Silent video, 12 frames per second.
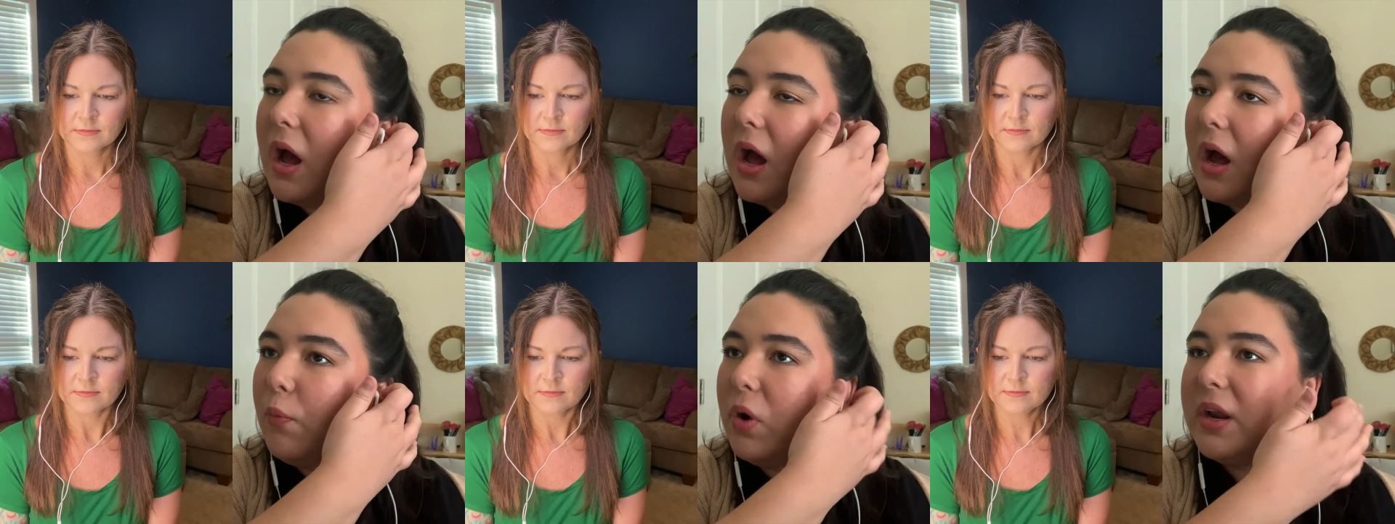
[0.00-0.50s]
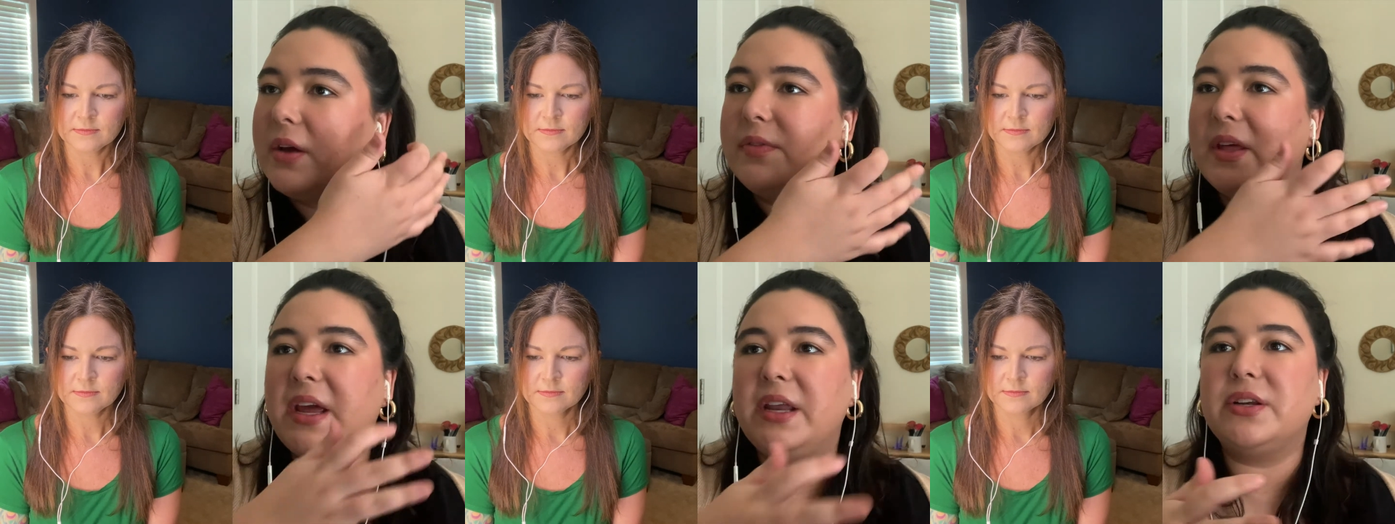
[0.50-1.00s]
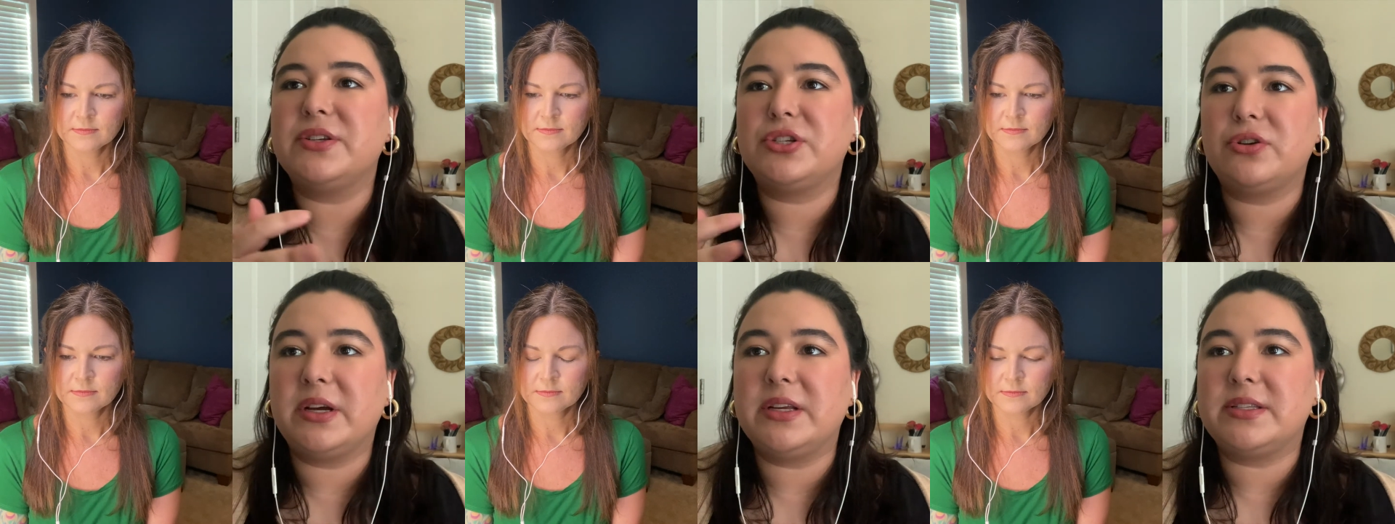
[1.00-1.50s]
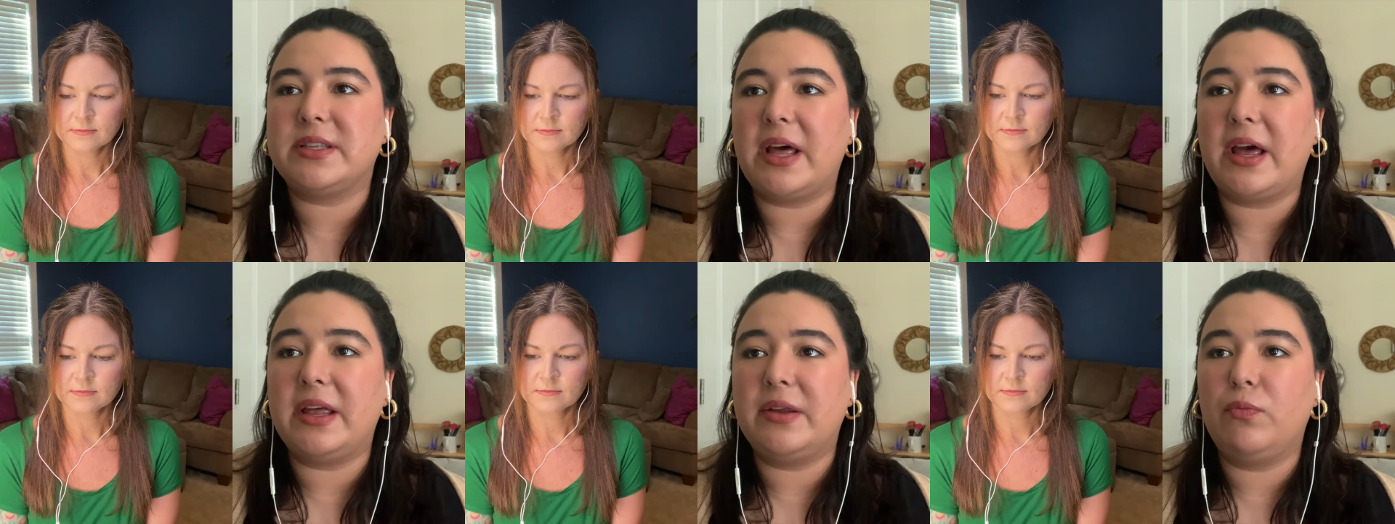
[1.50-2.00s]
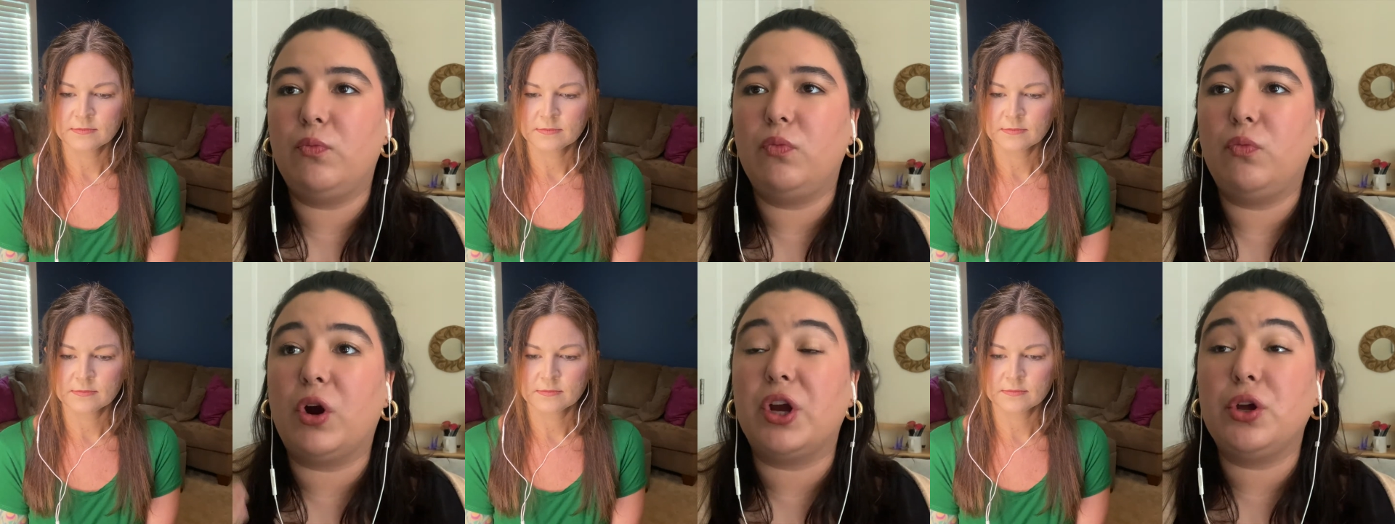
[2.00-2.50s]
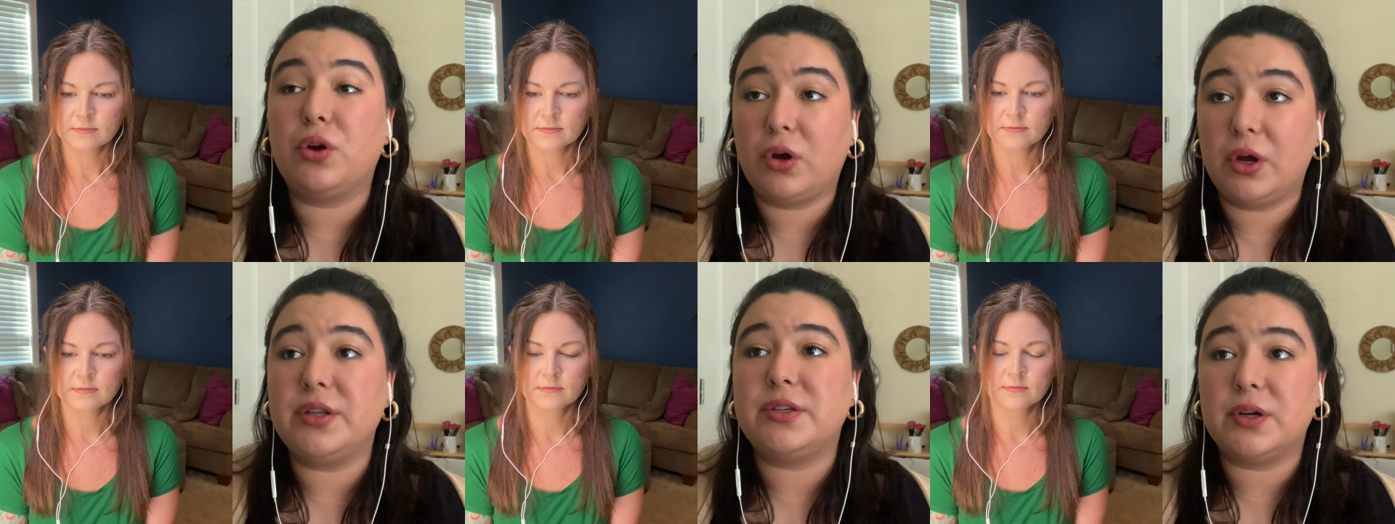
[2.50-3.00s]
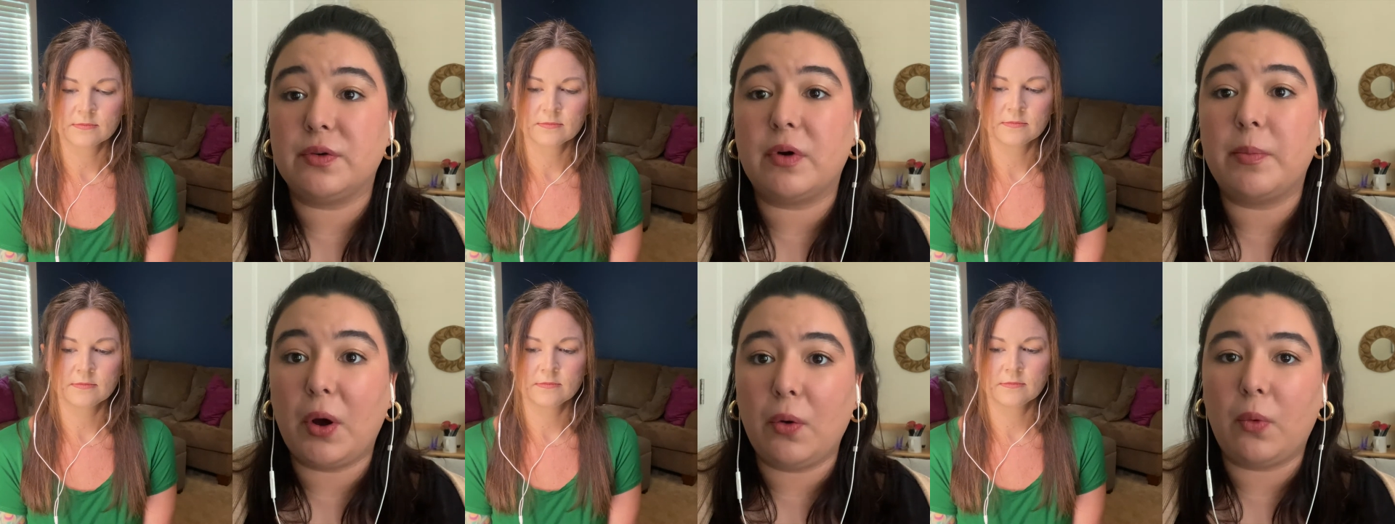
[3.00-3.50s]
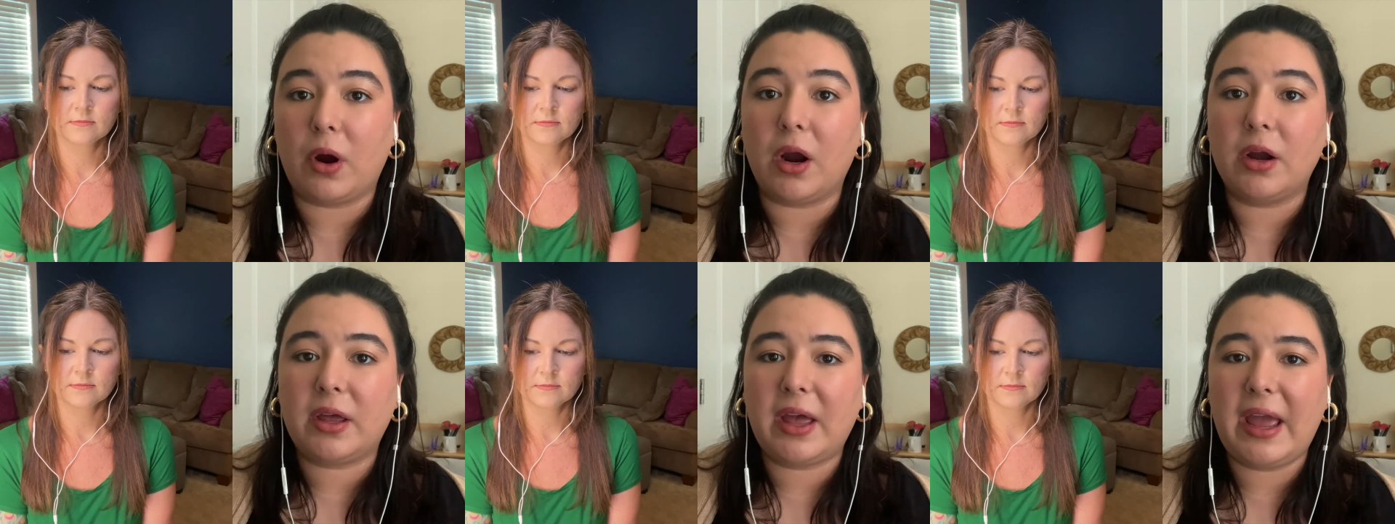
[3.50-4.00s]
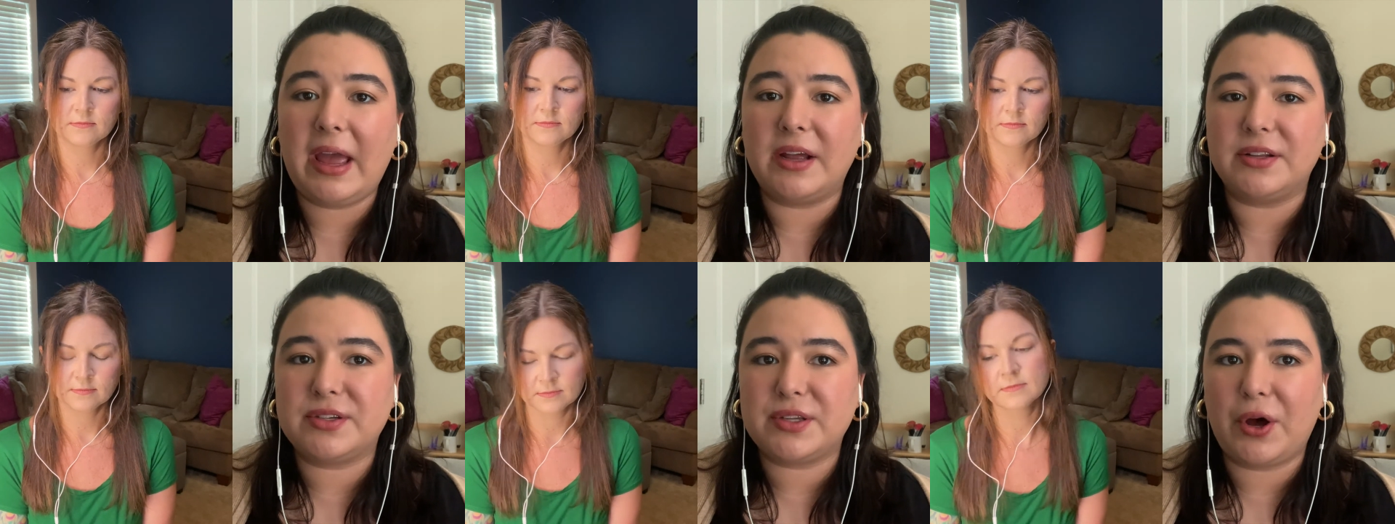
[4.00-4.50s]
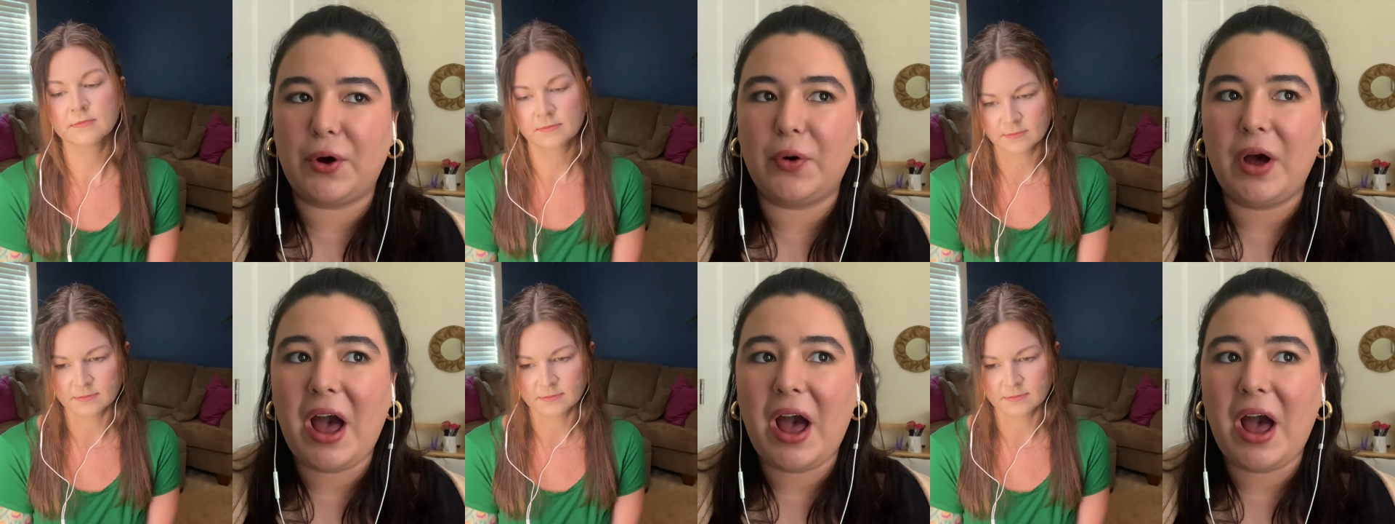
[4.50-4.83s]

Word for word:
Speaker 1: one of the industries that where you could do remote work. And so